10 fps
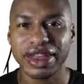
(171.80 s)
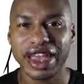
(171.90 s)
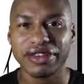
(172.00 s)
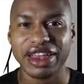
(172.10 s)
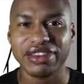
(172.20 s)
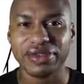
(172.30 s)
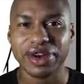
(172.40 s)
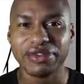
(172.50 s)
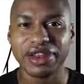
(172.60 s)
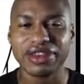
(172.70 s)
At least
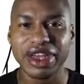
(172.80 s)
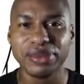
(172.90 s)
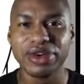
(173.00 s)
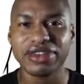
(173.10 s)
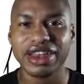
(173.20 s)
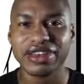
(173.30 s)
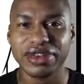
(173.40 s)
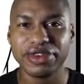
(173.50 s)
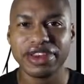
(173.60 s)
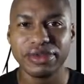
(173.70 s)
one of those numbers is
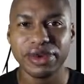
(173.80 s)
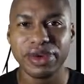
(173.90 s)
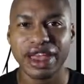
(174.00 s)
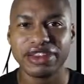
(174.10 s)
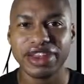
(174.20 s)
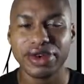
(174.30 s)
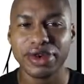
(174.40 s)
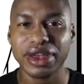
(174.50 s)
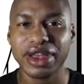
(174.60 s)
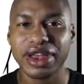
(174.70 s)
divisible by
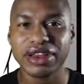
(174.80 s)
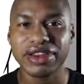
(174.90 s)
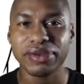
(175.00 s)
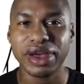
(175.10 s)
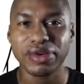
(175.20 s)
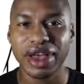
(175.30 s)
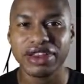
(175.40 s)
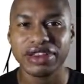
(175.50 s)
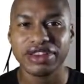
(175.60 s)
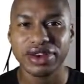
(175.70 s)
2, so we
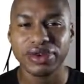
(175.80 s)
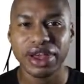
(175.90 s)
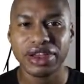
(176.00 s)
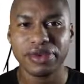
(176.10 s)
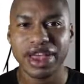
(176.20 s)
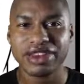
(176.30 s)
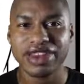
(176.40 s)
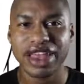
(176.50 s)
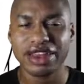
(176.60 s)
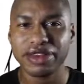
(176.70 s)
write the 2 on the right
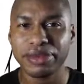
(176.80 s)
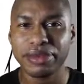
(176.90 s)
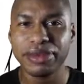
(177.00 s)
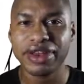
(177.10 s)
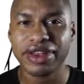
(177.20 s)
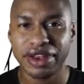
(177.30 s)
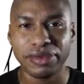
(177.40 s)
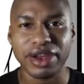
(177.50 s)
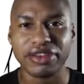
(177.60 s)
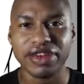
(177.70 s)
side.
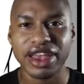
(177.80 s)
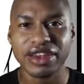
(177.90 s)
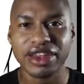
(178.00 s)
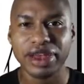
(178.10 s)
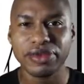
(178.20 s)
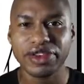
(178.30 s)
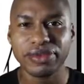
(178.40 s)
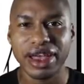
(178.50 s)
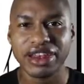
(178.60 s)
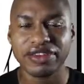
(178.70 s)
We divide the numbers
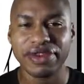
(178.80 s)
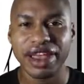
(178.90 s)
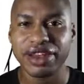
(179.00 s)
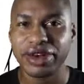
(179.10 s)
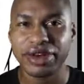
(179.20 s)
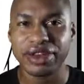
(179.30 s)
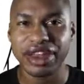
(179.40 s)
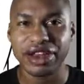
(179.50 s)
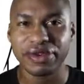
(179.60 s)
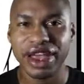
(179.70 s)
by this value
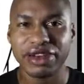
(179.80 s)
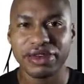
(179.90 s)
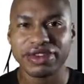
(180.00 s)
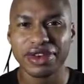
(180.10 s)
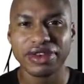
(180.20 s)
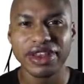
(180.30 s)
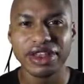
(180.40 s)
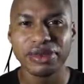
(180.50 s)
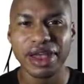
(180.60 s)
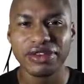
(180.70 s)
and write the results
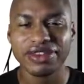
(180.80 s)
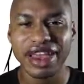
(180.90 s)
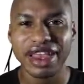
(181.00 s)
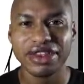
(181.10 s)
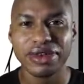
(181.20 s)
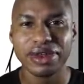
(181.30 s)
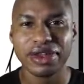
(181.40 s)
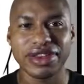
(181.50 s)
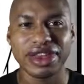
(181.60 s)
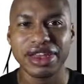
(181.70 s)
on the left side.
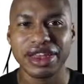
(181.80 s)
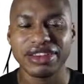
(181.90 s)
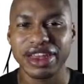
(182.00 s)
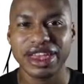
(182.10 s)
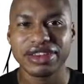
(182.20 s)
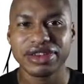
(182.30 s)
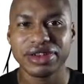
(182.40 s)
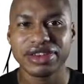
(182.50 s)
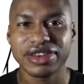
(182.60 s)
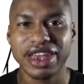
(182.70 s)
In this case,
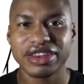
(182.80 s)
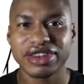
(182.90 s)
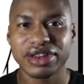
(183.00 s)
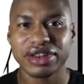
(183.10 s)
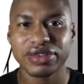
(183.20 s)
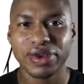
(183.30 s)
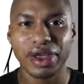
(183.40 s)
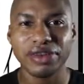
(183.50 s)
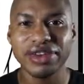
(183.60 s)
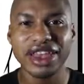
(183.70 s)
6,
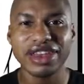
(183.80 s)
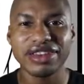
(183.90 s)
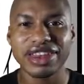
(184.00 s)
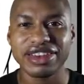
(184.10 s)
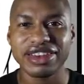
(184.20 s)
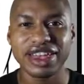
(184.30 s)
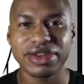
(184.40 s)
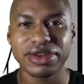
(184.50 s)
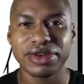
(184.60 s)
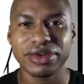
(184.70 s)
12, and
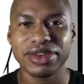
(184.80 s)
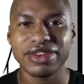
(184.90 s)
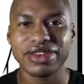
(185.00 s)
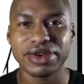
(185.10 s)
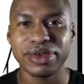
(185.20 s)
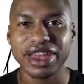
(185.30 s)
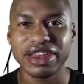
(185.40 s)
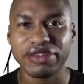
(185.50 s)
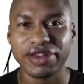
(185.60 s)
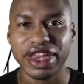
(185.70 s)
16. We
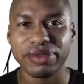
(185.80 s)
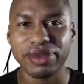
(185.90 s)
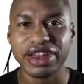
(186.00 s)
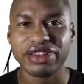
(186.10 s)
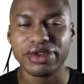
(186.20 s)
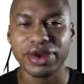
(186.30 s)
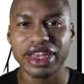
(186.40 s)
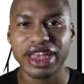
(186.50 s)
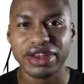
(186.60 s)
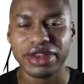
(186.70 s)
can divide by 2
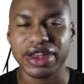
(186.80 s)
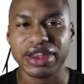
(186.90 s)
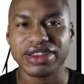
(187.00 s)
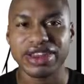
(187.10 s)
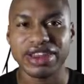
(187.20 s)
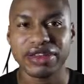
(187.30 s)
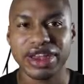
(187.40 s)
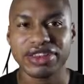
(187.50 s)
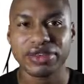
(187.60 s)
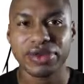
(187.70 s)
again, since at
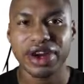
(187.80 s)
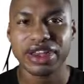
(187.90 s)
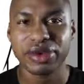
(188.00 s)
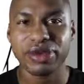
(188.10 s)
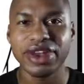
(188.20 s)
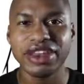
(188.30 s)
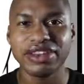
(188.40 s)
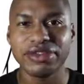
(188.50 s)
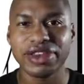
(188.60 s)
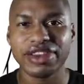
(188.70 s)
least one number is
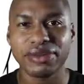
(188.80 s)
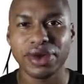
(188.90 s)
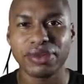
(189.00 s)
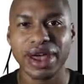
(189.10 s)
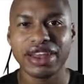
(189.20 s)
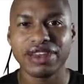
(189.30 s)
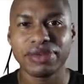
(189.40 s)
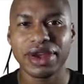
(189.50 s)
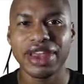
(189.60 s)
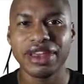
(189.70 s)
divisible by this
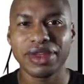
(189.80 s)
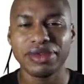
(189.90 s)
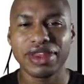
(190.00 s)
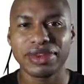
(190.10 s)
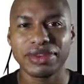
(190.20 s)
prime number.